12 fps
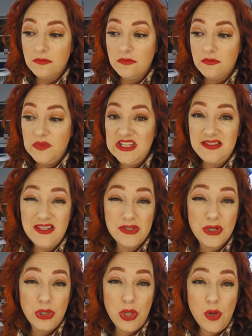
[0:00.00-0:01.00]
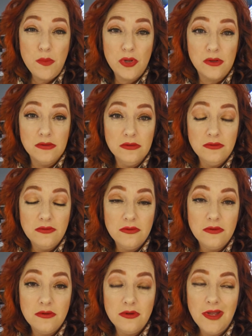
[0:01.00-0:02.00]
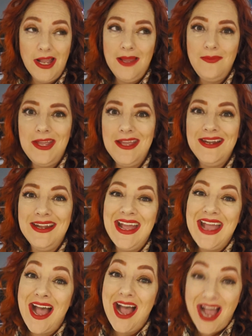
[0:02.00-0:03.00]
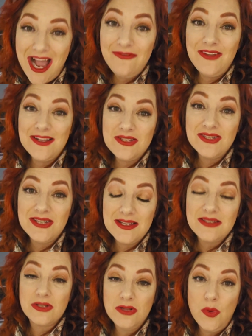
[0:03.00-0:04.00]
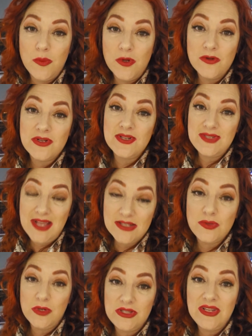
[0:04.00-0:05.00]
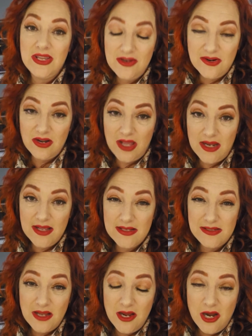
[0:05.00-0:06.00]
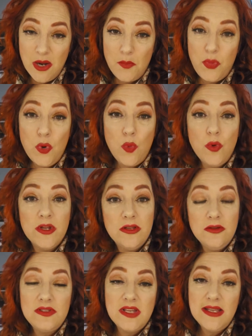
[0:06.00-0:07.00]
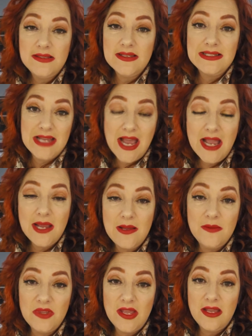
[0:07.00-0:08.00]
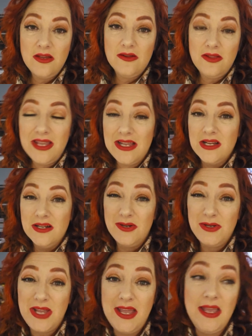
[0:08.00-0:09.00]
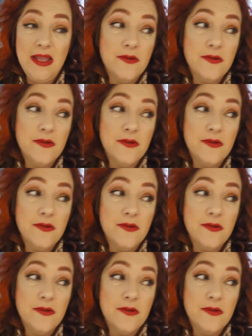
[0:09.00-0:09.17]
this is global. I mean, obviously it's global because that's what the internet is. But when you take the time that you're like, okay,